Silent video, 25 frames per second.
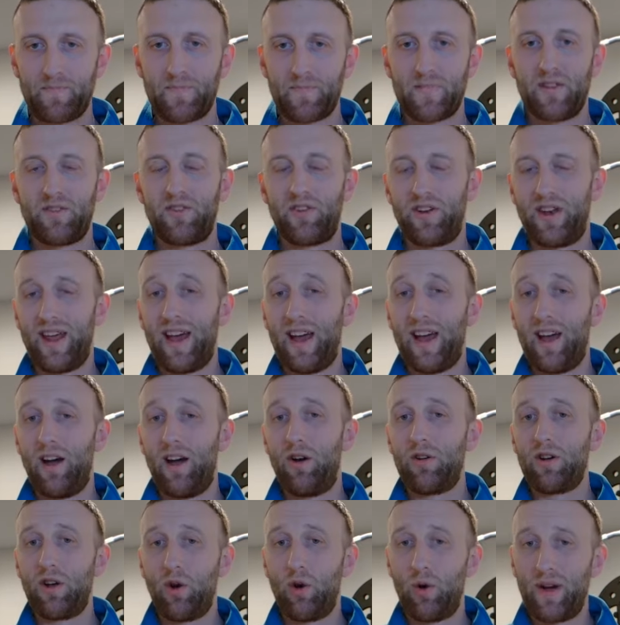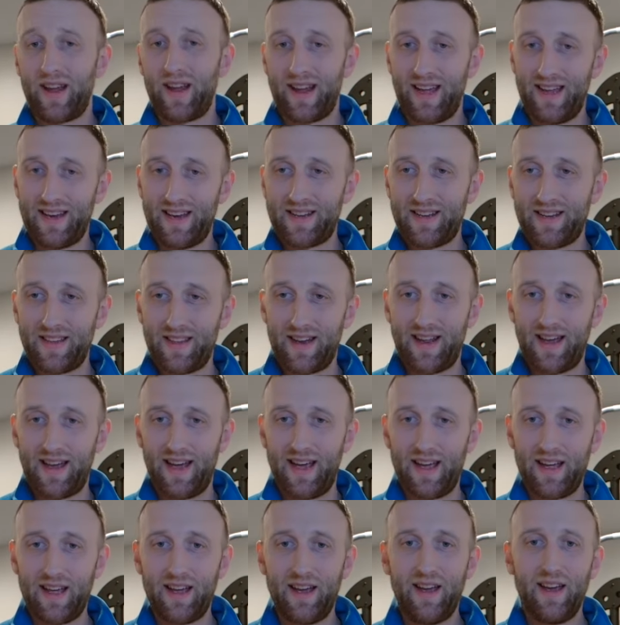So now going into the
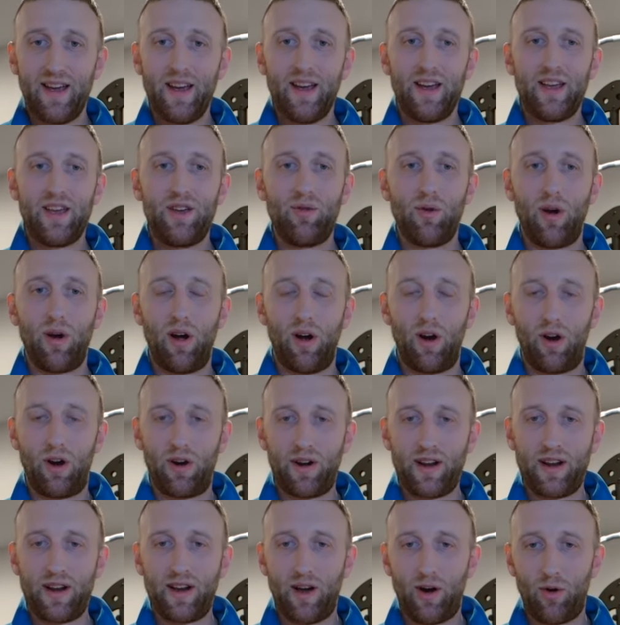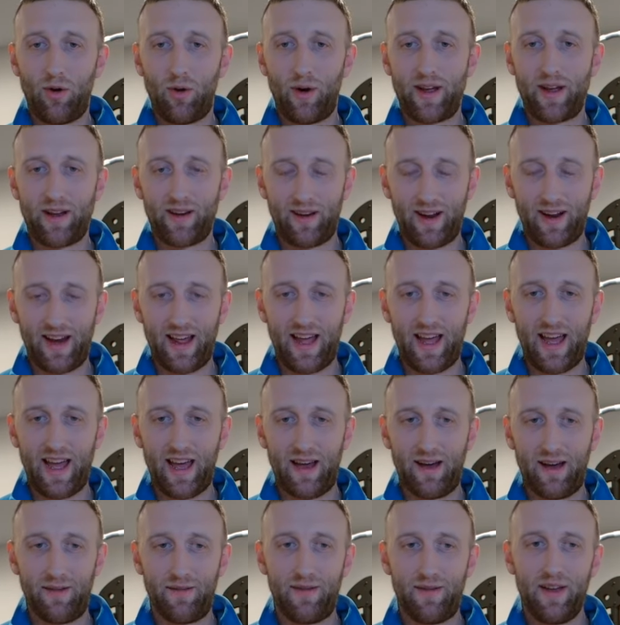day, you already know what you're going to
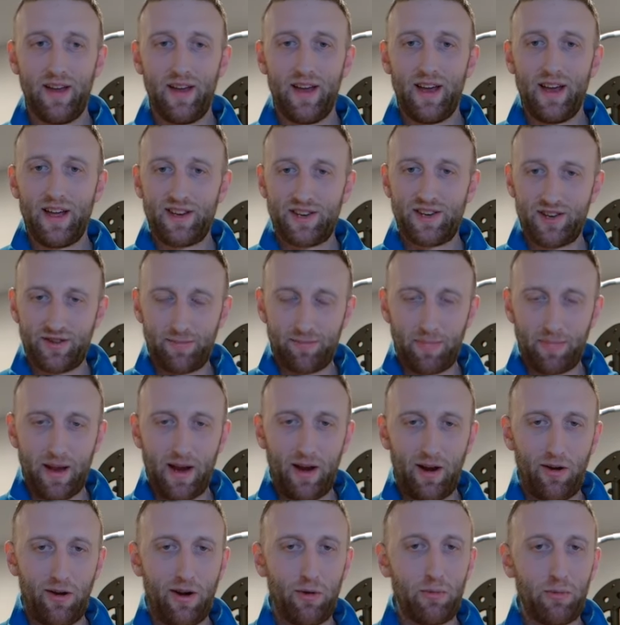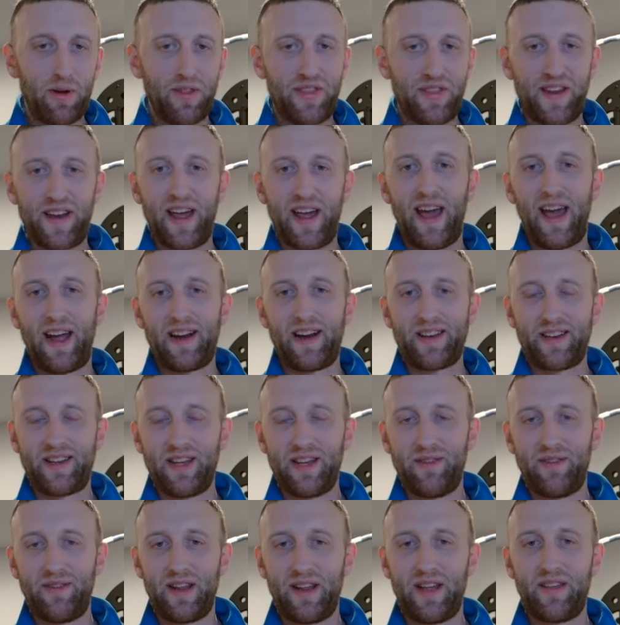have. Just pair it with an
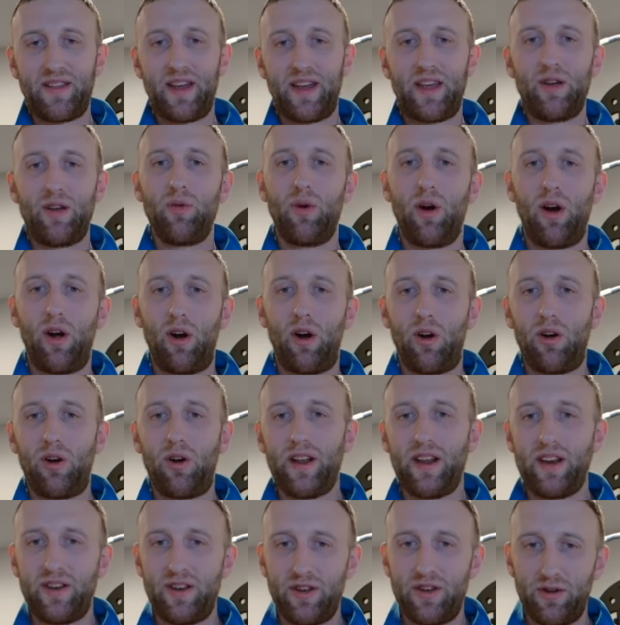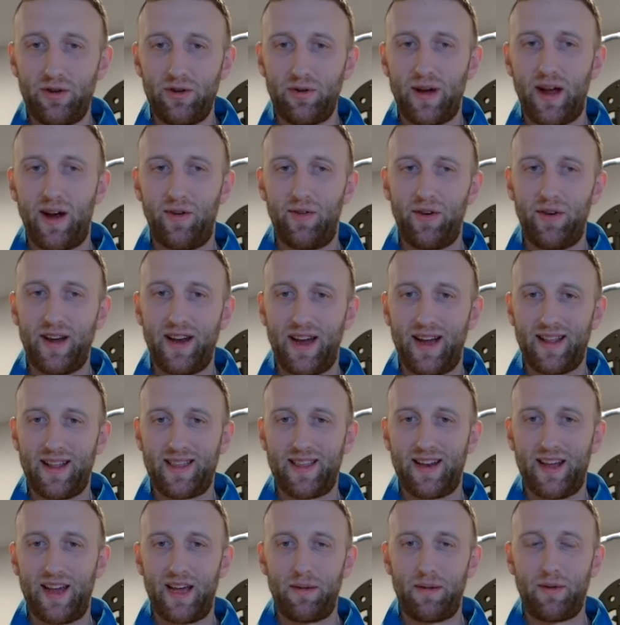activity that you already do every night
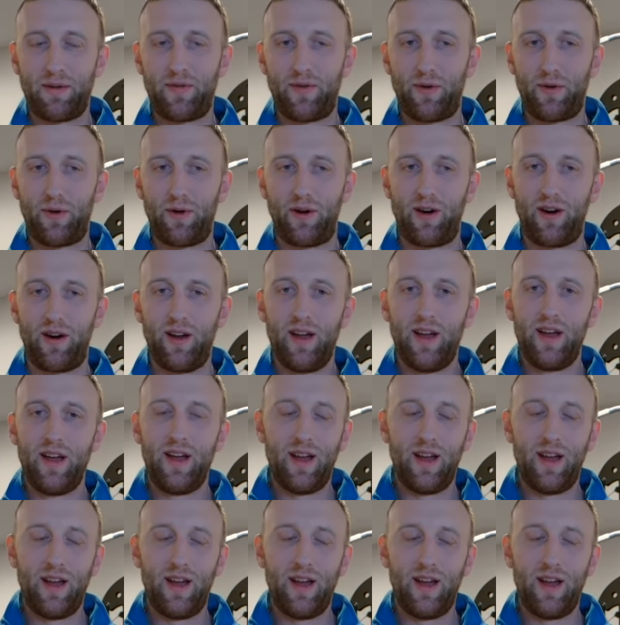the night before.